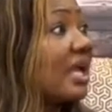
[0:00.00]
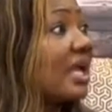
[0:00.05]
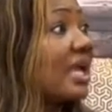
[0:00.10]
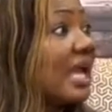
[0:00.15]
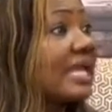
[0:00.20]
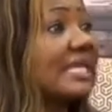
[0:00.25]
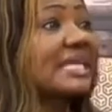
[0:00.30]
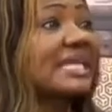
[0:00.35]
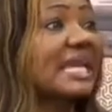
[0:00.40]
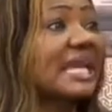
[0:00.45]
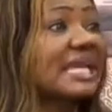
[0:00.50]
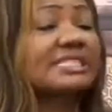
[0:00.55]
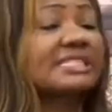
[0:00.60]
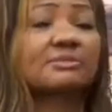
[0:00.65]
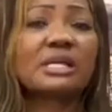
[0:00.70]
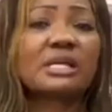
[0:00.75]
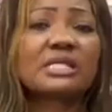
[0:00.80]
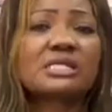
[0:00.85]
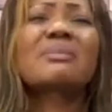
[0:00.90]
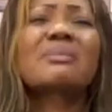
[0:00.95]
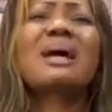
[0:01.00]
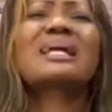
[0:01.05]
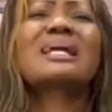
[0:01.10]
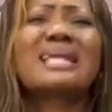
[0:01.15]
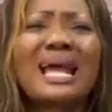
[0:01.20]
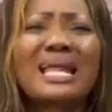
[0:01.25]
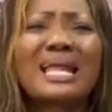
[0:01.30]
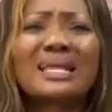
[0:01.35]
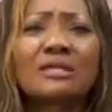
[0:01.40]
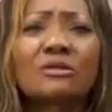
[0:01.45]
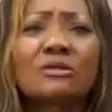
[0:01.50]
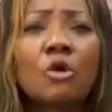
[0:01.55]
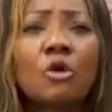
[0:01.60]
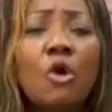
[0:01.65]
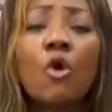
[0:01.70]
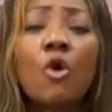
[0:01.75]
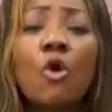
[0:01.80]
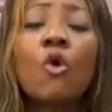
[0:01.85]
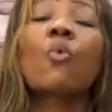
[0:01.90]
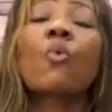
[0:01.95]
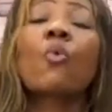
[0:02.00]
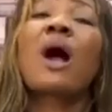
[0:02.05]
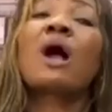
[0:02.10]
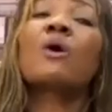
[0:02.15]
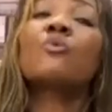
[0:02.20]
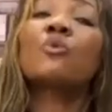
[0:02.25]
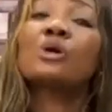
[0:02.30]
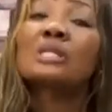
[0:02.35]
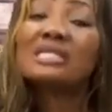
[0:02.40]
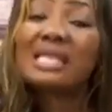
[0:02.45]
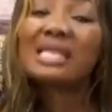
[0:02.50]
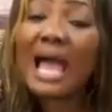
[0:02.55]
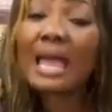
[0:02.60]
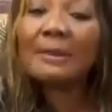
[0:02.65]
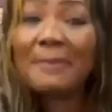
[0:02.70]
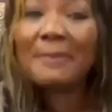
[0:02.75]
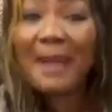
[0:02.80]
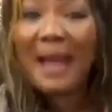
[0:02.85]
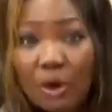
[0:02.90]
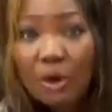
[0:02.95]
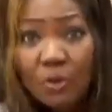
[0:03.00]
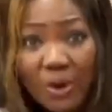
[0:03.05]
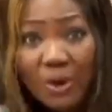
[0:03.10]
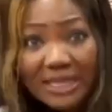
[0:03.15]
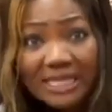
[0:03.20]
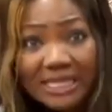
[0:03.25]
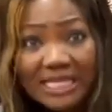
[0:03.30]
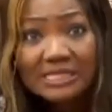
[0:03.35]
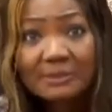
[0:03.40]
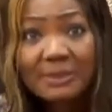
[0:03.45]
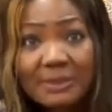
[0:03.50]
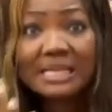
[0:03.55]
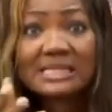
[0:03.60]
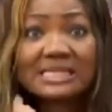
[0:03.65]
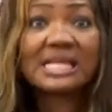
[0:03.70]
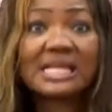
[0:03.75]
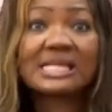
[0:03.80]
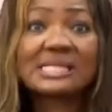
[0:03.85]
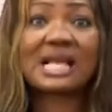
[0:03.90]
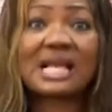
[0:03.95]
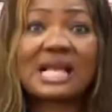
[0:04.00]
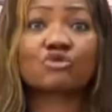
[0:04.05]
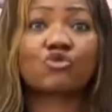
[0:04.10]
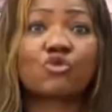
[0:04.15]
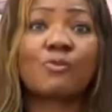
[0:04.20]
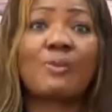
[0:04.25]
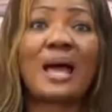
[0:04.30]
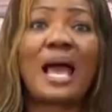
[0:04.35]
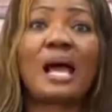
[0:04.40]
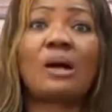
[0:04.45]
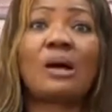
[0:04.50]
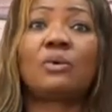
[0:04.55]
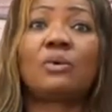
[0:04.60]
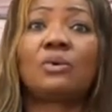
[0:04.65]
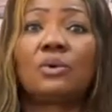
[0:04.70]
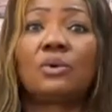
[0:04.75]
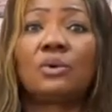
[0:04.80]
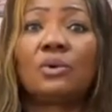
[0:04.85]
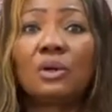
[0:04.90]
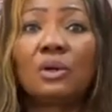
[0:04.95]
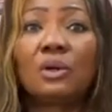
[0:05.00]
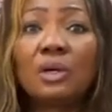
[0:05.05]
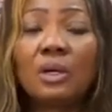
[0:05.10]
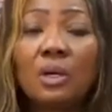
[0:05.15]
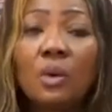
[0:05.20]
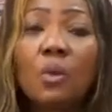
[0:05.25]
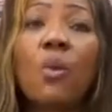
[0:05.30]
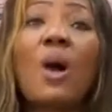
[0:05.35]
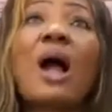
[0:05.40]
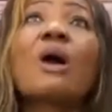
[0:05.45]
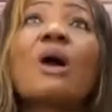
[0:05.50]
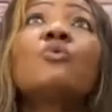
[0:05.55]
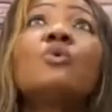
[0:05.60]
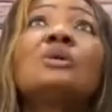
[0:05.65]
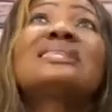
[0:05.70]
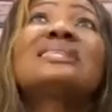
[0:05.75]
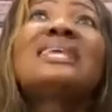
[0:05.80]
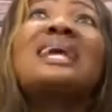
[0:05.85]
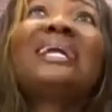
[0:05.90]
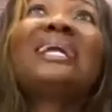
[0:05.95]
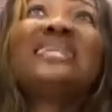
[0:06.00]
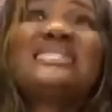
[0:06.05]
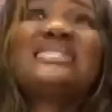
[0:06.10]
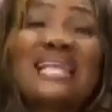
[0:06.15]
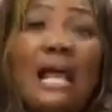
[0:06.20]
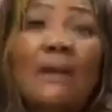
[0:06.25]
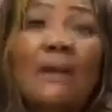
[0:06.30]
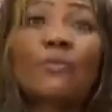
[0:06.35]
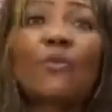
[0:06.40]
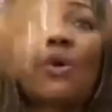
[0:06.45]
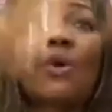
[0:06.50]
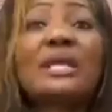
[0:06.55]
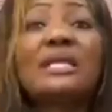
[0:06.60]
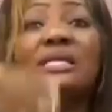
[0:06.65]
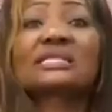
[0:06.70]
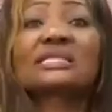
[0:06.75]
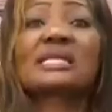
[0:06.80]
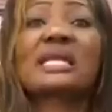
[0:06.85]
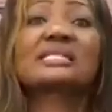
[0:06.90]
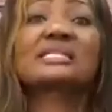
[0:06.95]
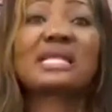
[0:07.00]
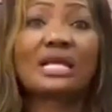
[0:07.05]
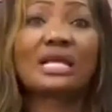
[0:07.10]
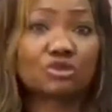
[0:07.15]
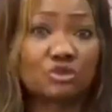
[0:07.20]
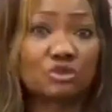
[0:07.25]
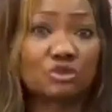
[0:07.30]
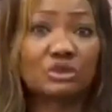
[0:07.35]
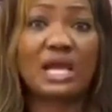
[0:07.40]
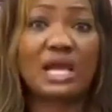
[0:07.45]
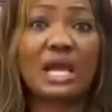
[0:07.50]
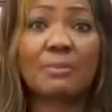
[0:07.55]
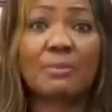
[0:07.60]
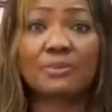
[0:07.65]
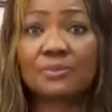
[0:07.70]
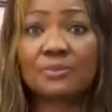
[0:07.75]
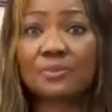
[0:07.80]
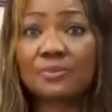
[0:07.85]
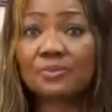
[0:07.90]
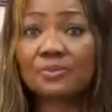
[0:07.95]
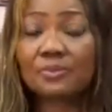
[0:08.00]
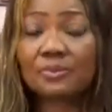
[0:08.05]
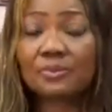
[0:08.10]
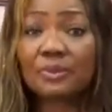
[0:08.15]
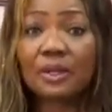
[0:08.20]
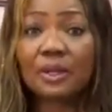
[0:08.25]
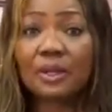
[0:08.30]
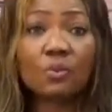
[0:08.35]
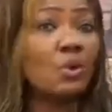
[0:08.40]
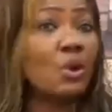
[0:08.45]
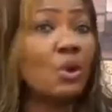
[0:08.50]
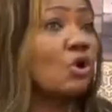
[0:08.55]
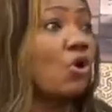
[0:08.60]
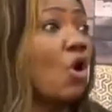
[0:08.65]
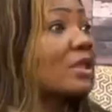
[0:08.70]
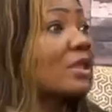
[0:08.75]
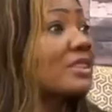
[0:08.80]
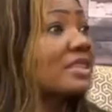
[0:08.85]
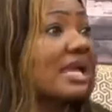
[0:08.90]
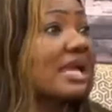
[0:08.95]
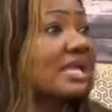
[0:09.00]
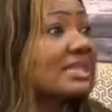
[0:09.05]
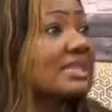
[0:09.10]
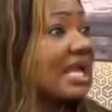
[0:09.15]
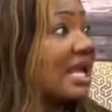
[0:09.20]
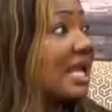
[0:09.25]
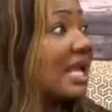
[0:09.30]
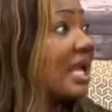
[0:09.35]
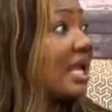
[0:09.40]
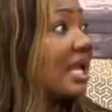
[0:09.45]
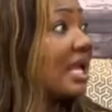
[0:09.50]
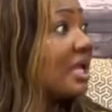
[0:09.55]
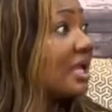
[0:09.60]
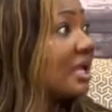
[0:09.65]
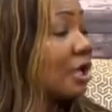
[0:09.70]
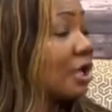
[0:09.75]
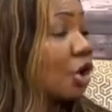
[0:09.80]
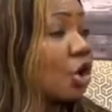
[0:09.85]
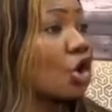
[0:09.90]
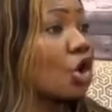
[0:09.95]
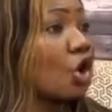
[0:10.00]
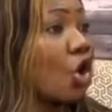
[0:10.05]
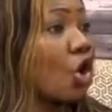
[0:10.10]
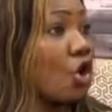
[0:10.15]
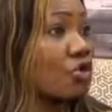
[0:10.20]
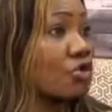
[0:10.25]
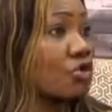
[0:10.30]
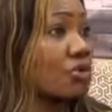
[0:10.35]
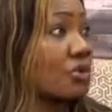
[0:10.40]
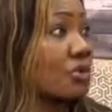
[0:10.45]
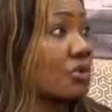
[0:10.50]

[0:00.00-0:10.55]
engagement. My darling, why won't I bow when this man says I should bow? Why won't I jump when he says I should jump? We got the cloth